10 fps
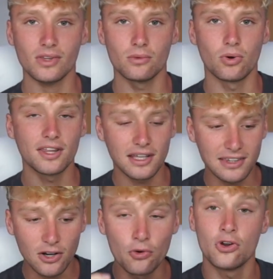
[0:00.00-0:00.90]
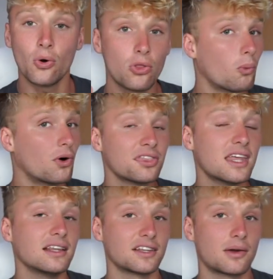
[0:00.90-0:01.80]
right? Like, they don't know the one
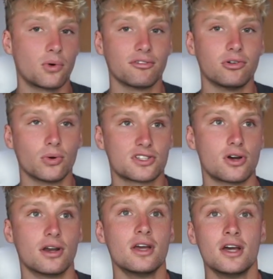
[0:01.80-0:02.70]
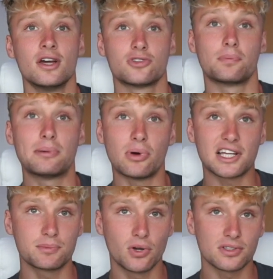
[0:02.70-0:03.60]
thing that they want to focus on. So people
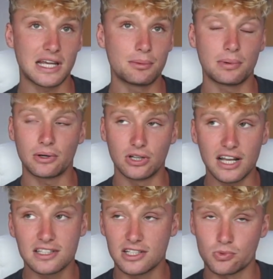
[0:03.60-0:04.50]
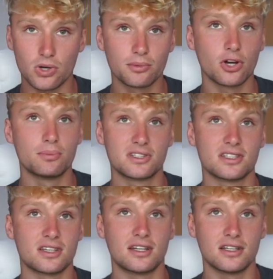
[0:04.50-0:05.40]
ask me all the time about good ideas. What are good
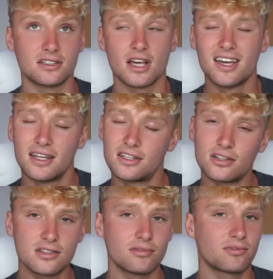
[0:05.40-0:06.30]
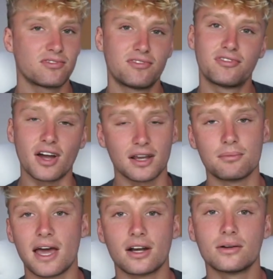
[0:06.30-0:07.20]
business ideas? It doesn't fucking
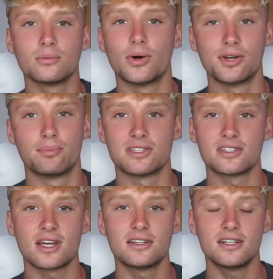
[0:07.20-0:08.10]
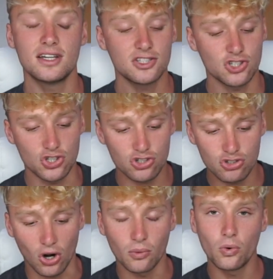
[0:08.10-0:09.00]
matter what your business idea is. Just
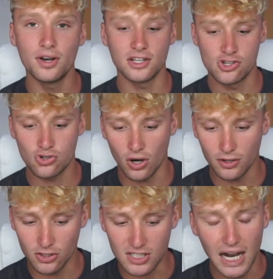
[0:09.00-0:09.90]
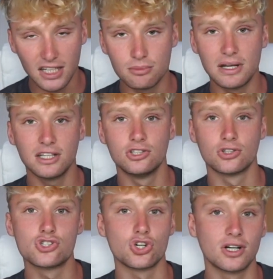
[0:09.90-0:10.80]
start one and start documenting your
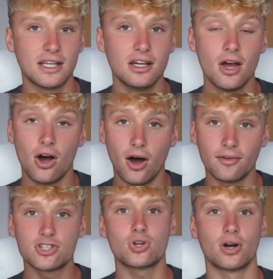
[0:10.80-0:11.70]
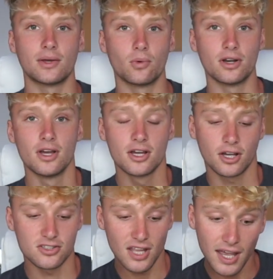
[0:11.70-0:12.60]
journey of starting one.
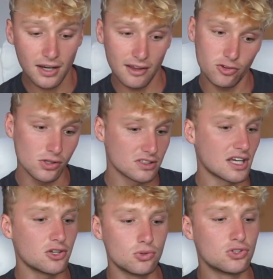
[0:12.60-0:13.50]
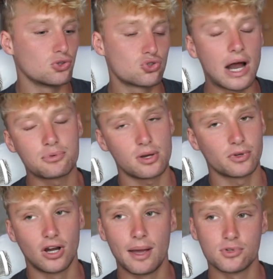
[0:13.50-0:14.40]
Because then if you say you do drop shipping
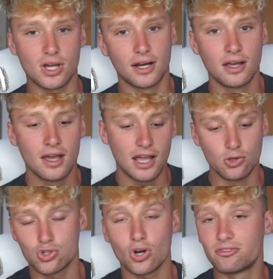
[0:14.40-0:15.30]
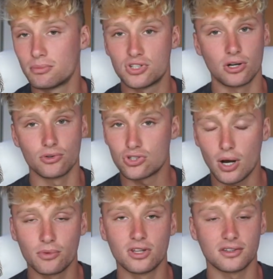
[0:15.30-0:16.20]
or Amazon and you start from zero, you start
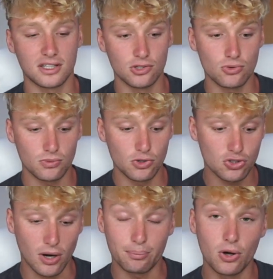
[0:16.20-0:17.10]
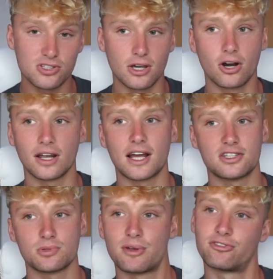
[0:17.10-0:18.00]
with nothing, and you start posting, all right, guys,
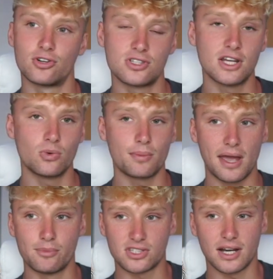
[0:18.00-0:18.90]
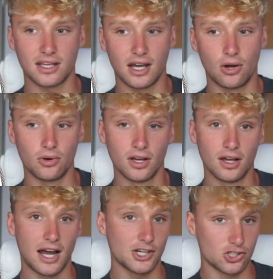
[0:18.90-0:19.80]
here's my first day doing my Amazon account.
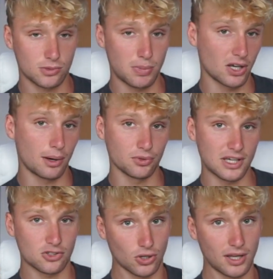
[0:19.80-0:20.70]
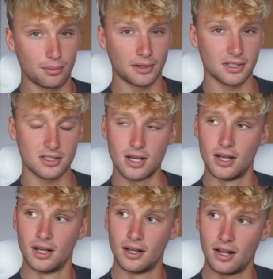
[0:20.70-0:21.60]
I just spent a couple days learning about this.
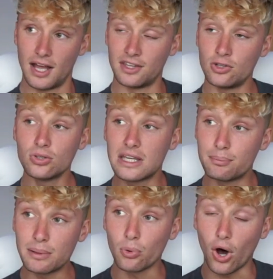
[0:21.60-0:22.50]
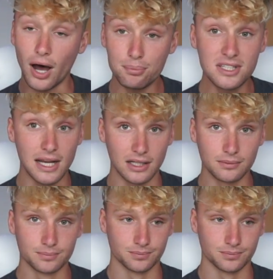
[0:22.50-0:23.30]
And then you keep people updated